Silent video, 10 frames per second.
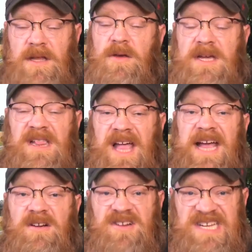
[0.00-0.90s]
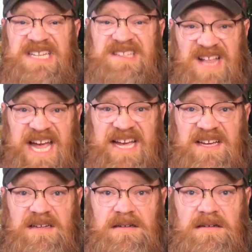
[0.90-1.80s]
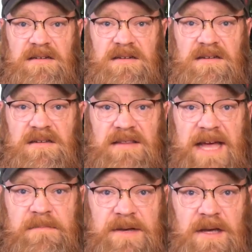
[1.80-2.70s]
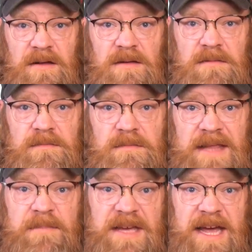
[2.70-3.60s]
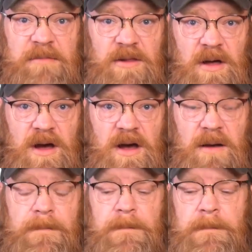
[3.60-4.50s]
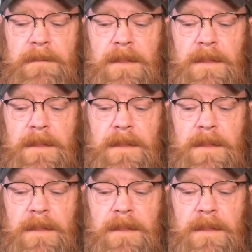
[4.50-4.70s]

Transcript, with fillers: You can like or dislike that bill that became a law,